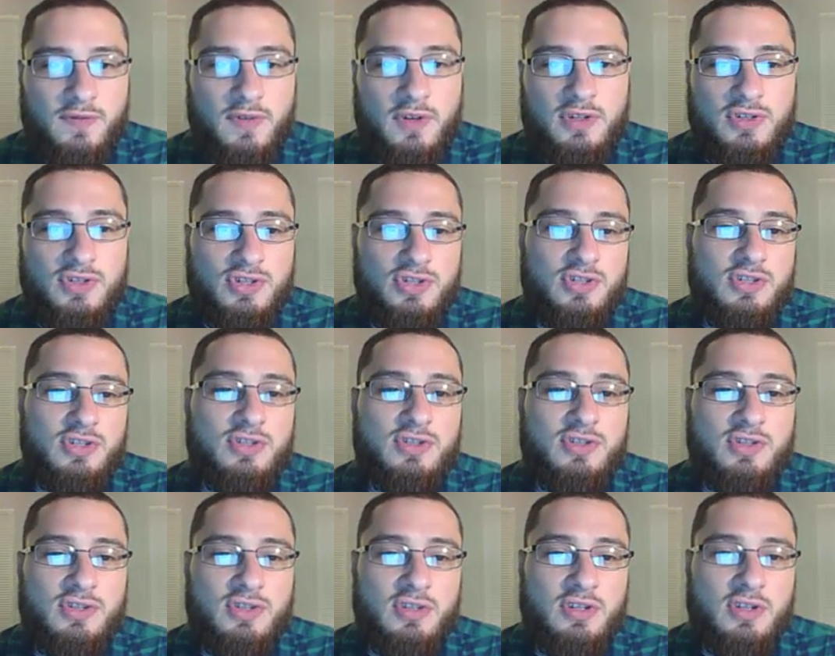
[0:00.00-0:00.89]
The
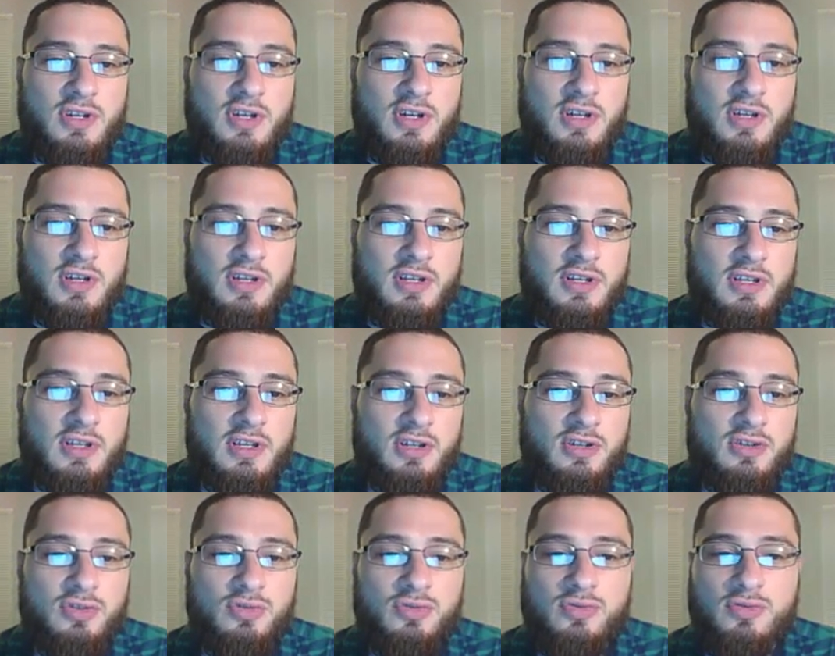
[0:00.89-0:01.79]
functions uh,
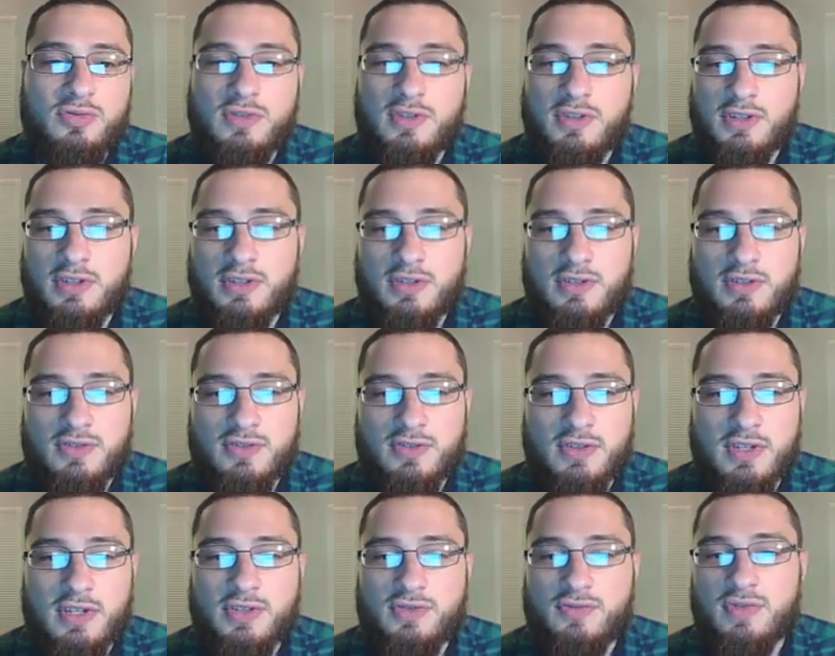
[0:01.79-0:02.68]
include the
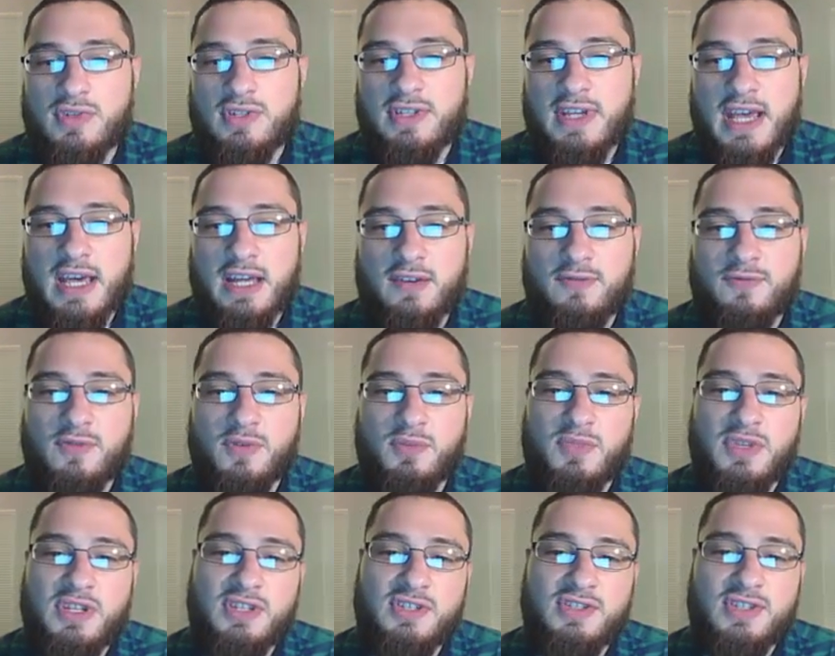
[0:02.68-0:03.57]
sensory data
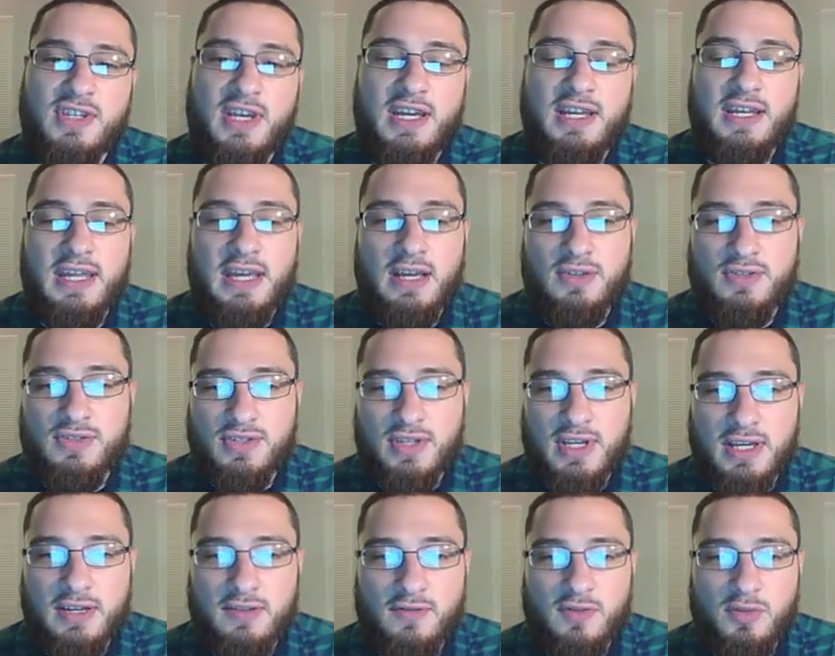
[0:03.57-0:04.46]
from inside and
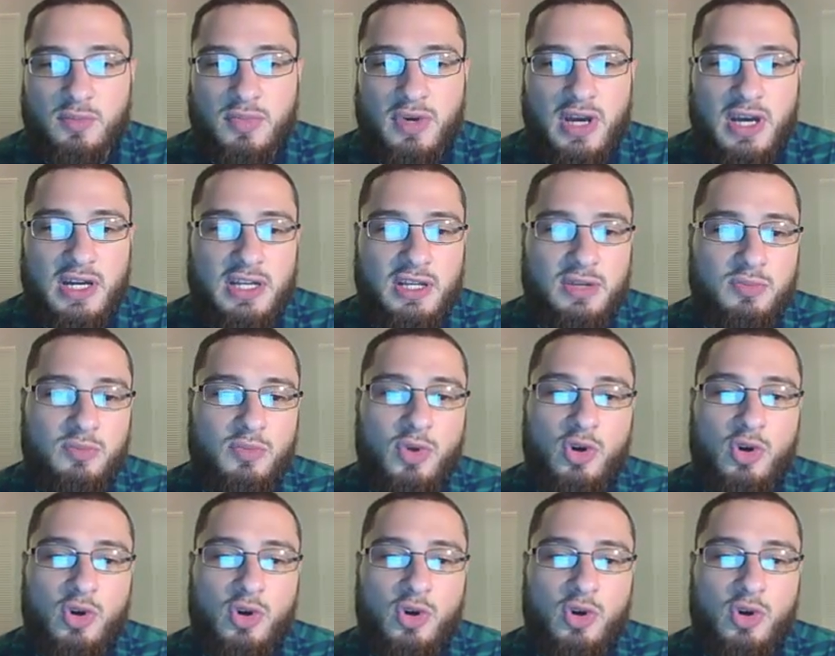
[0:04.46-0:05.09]
outside of the body,